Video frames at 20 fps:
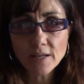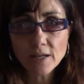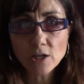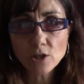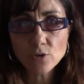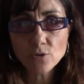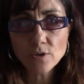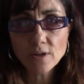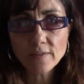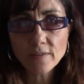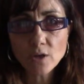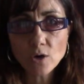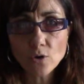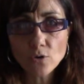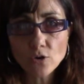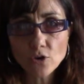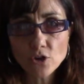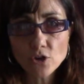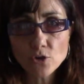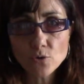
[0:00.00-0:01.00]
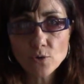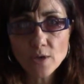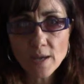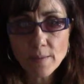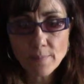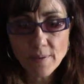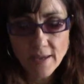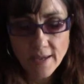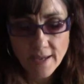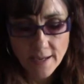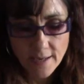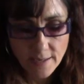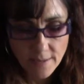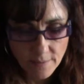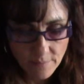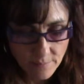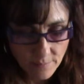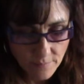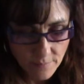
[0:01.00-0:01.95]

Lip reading: including the owner, you get paid.